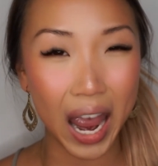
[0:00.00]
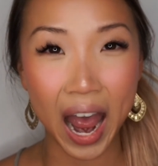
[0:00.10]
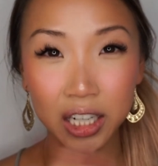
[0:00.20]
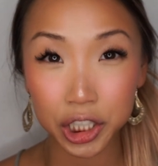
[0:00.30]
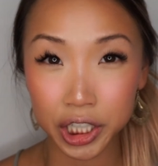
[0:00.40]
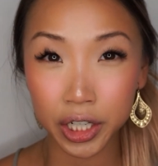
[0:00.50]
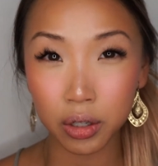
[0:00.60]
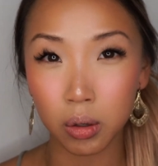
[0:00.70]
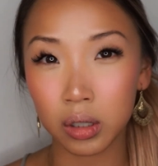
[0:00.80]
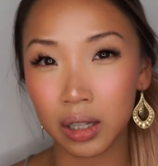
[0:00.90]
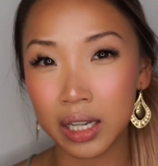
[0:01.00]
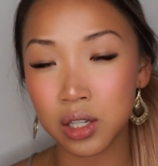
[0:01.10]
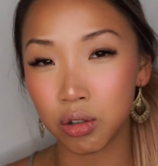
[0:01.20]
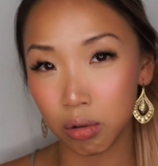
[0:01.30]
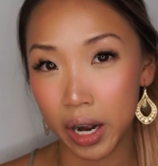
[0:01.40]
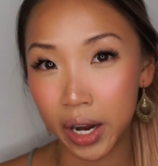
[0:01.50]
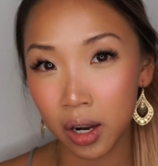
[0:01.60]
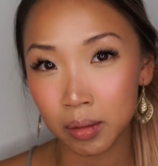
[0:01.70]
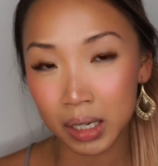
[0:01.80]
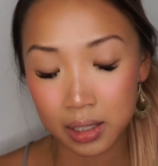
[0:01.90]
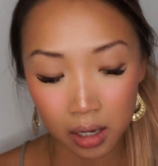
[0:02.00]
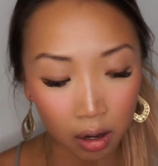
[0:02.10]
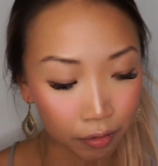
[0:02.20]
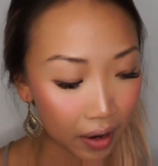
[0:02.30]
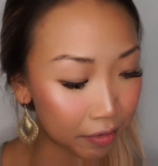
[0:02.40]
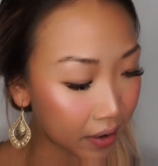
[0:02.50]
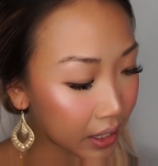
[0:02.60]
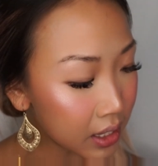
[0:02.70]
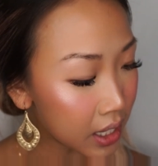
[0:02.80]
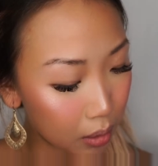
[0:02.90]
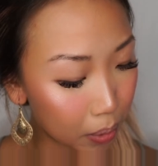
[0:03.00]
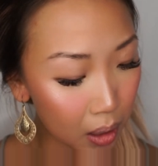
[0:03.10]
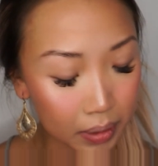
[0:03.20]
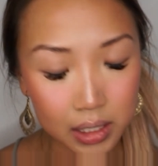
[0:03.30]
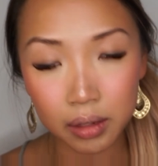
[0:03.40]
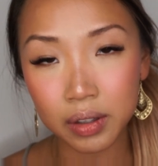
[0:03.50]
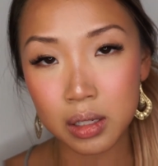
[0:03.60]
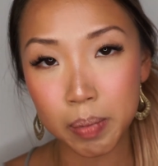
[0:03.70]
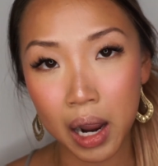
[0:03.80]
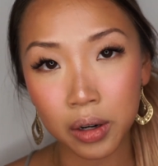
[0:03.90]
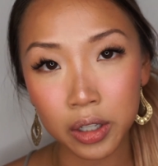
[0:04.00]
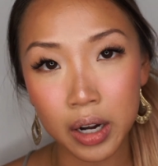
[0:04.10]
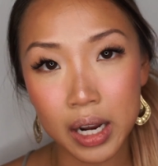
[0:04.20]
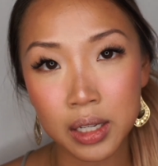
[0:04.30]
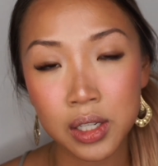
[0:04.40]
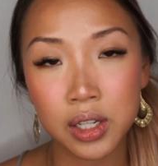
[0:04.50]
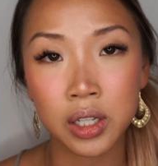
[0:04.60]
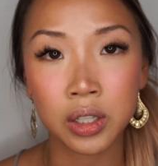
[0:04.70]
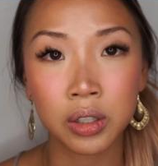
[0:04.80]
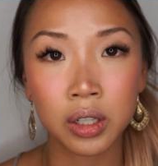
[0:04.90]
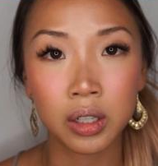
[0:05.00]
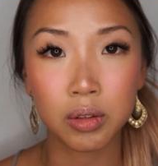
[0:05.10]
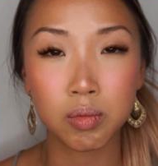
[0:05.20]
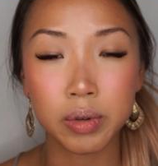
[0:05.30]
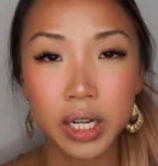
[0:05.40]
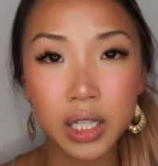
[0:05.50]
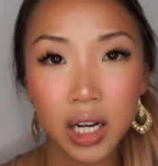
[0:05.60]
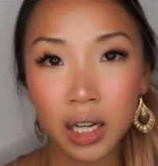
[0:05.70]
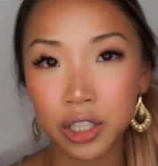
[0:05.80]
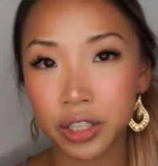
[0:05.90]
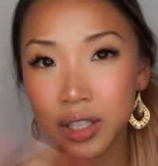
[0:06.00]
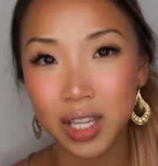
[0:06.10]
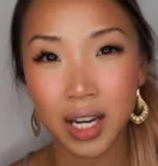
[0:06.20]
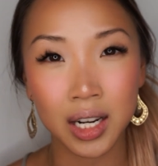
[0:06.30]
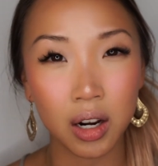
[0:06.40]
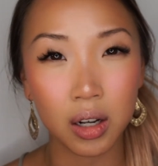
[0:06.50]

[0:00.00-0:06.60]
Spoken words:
ashy or less gray on myself, I find. The purpose of this powder is to retouch your skin.